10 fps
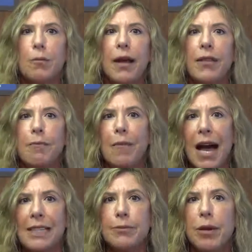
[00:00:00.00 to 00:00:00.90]
by the
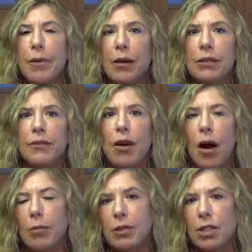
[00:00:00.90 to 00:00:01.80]
maximum amount of
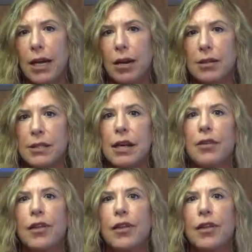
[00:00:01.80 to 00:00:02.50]
common shares